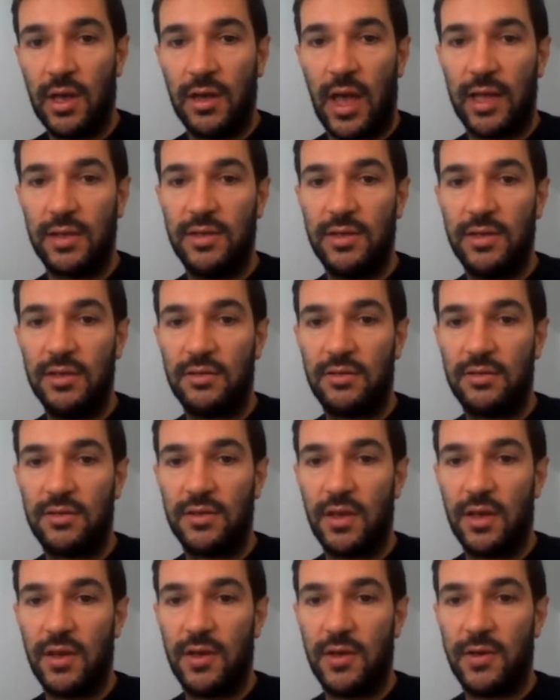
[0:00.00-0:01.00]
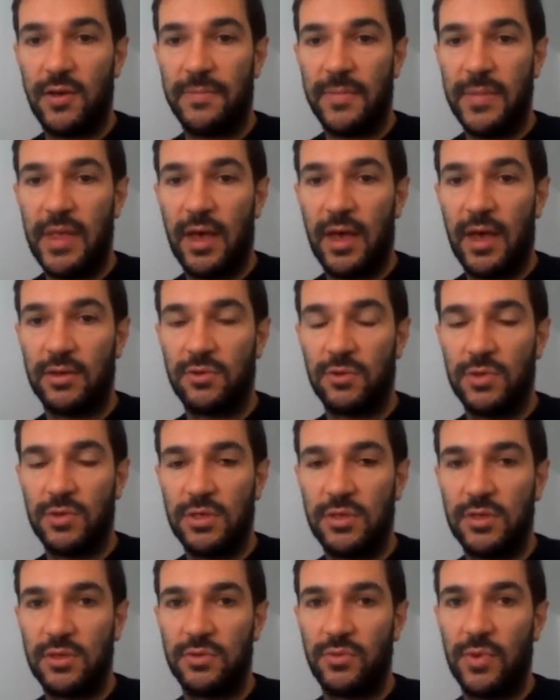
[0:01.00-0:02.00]
And this, so
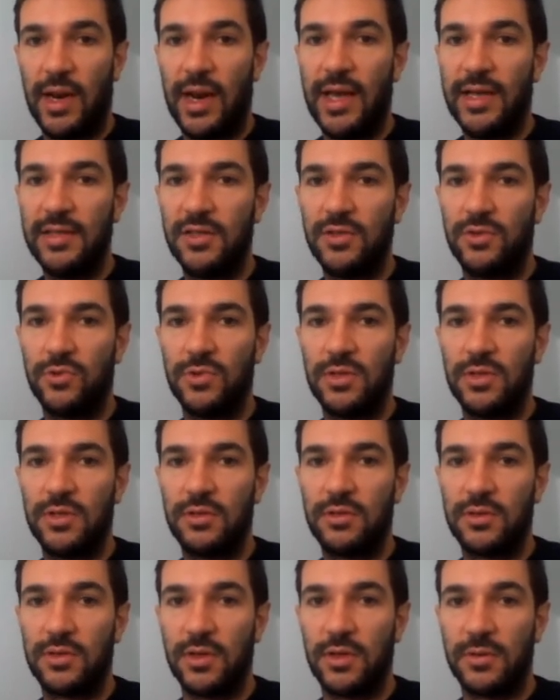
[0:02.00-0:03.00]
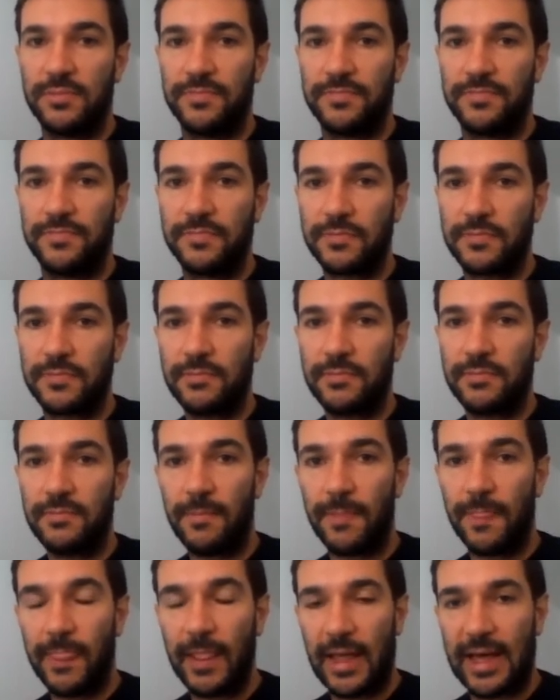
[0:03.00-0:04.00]
this is related to this
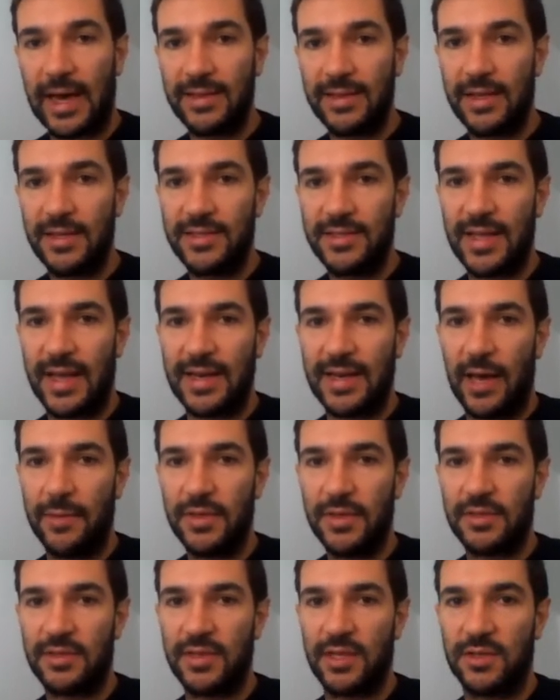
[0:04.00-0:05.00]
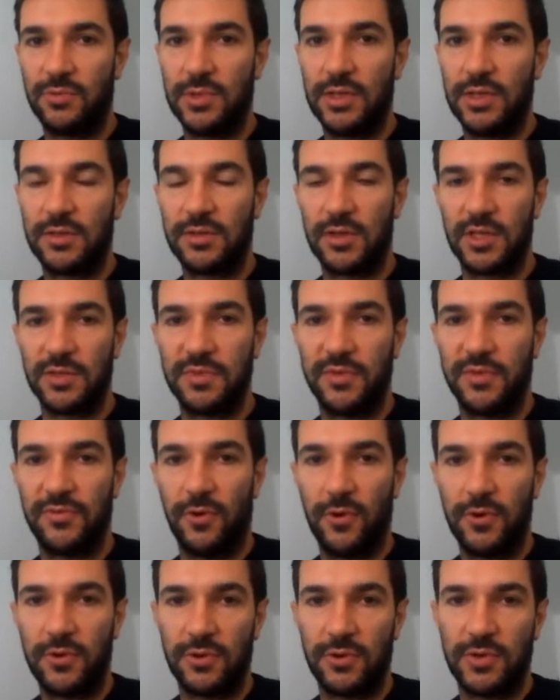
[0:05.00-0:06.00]
catalyst dynamics that we discussed
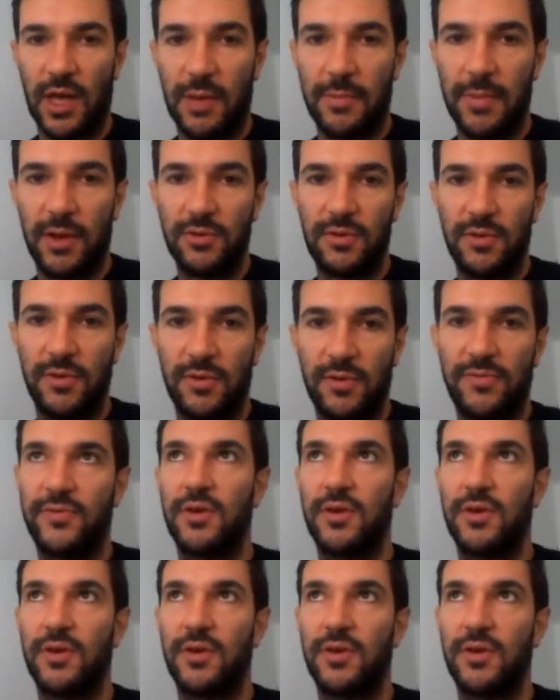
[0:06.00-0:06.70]
before. So the amount of